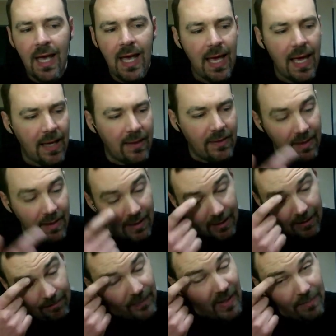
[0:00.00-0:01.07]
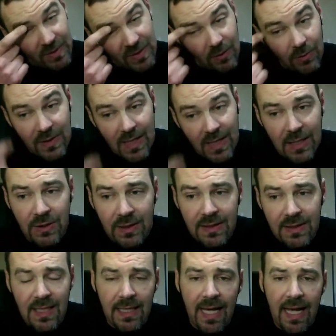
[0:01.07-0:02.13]
and the episode is actually
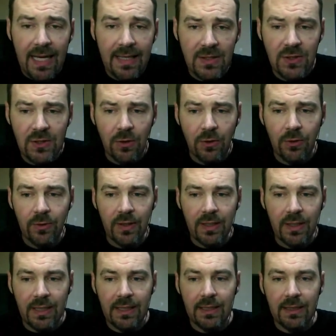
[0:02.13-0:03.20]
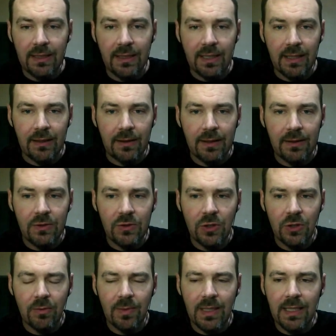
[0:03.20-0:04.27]
set at Stone in
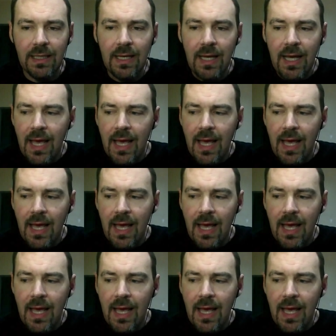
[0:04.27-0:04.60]
Germany.